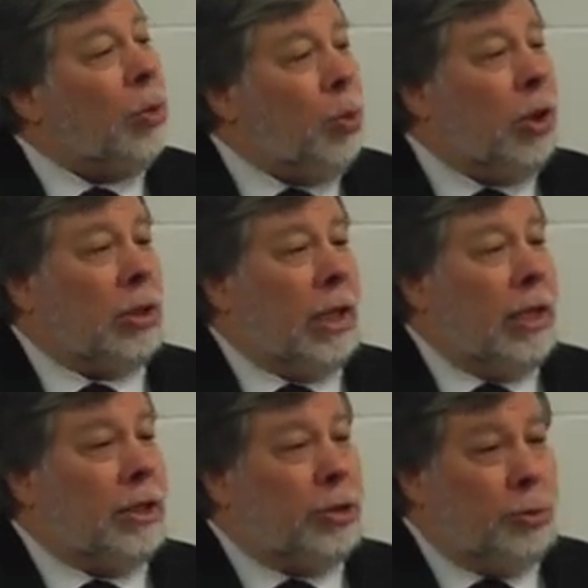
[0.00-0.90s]
in the world
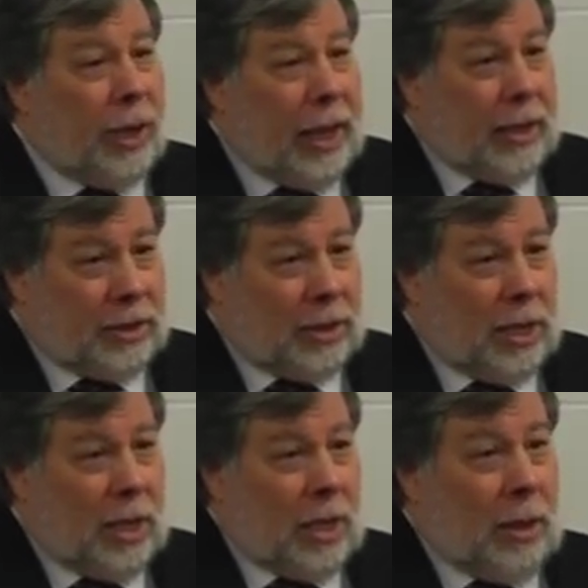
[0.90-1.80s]
in 2 days.
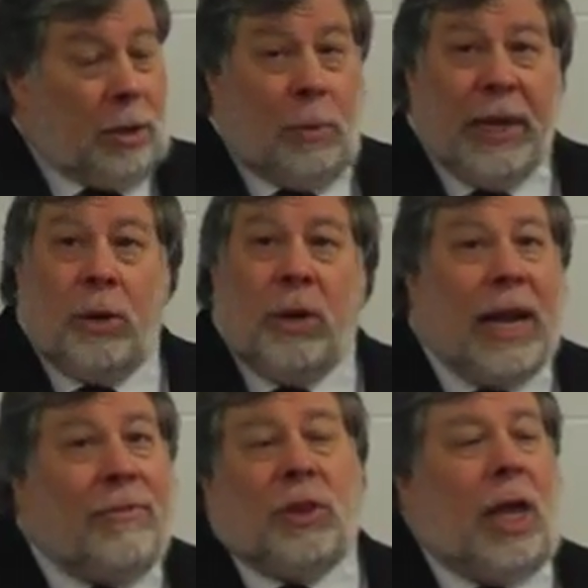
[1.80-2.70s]

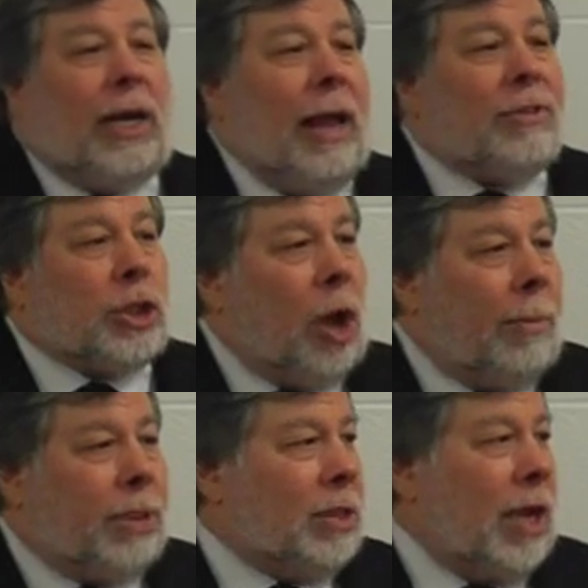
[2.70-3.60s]
I never thought I'd have a
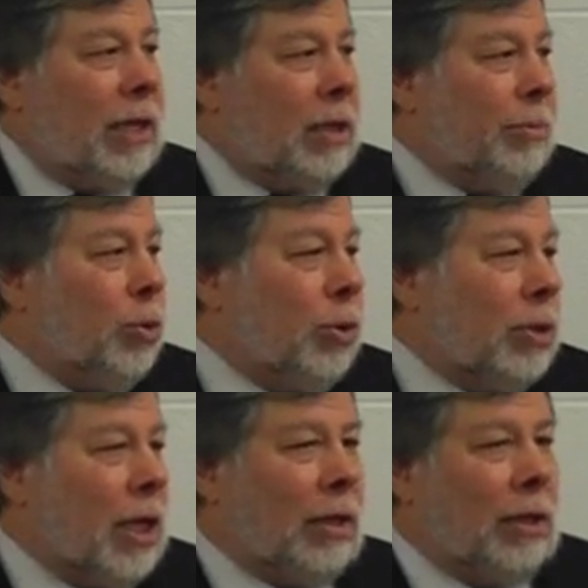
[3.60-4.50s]
job designing
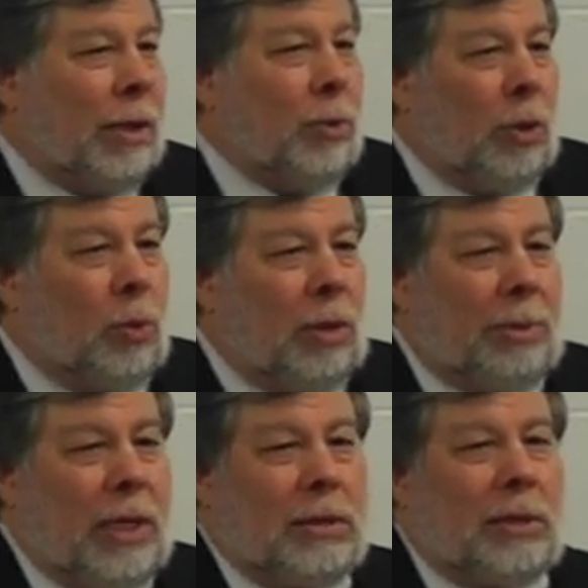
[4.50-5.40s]
computers. I thought they were in
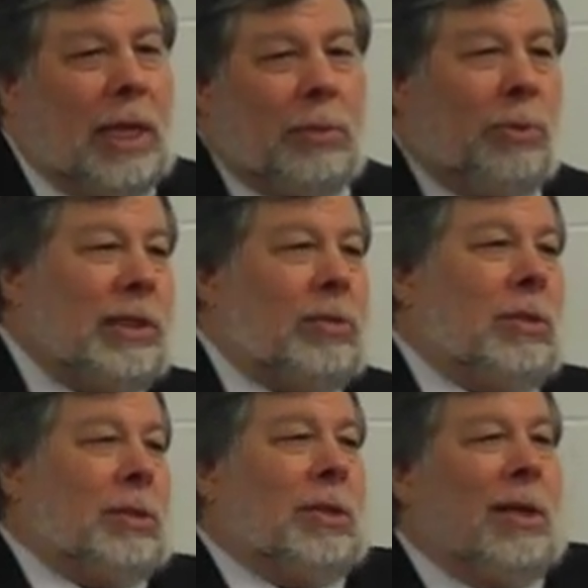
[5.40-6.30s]
weird places like
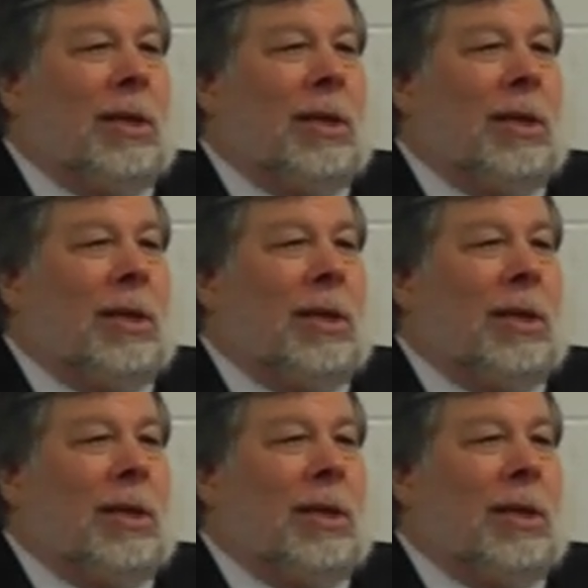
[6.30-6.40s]
research.